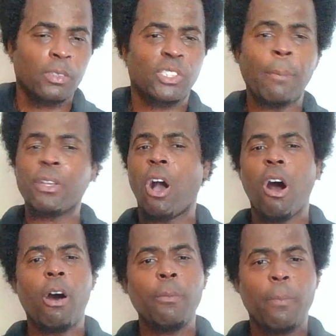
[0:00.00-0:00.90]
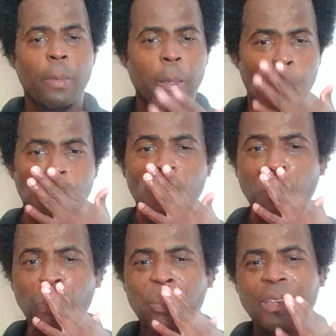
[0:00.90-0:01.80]
Some of y'all,
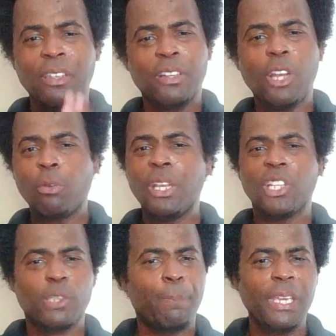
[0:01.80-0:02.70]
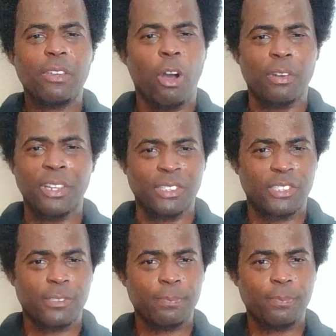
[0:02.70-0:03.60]
you don't need to speak on
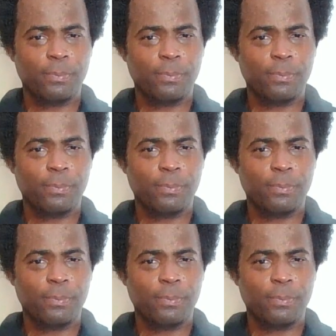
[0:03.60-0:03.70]
this